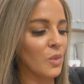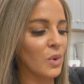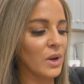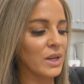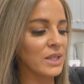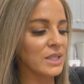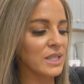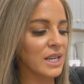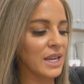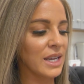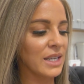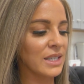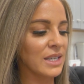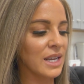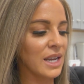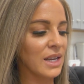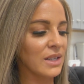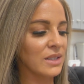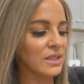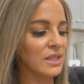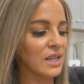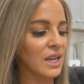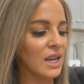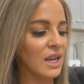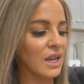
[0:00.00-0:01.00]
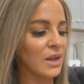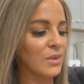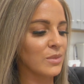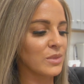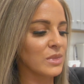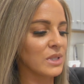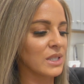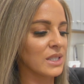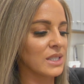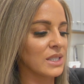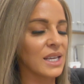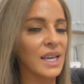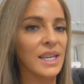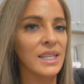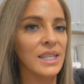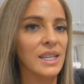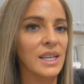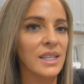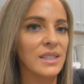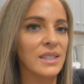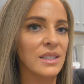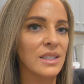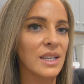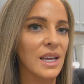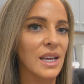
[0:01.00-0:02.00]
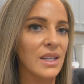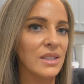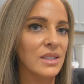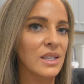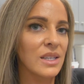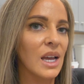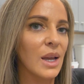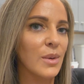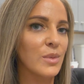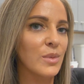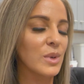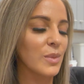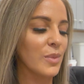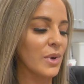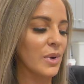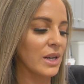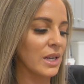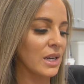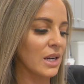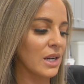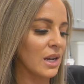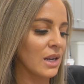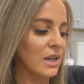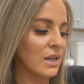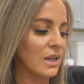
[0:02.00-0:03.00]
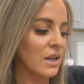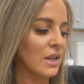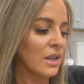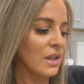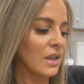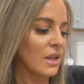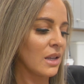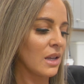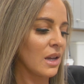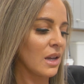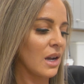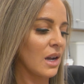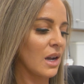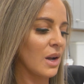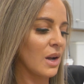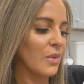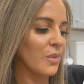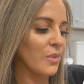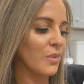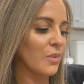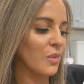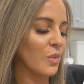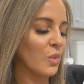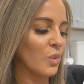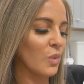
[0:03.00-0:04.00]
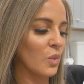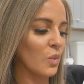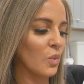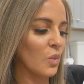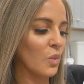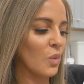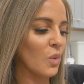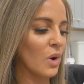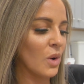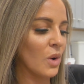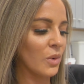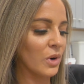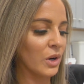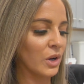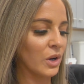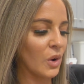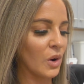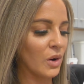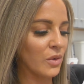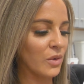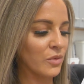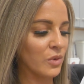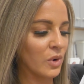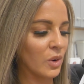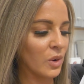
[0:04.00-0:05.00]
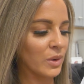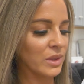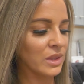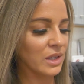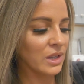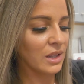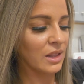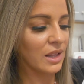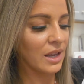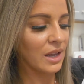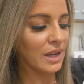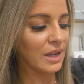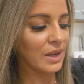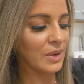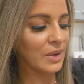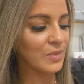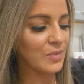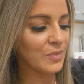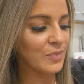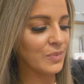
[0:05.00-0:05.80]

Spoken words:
1 day of downtime to 10 days of downtime depending on what we're going for with the client.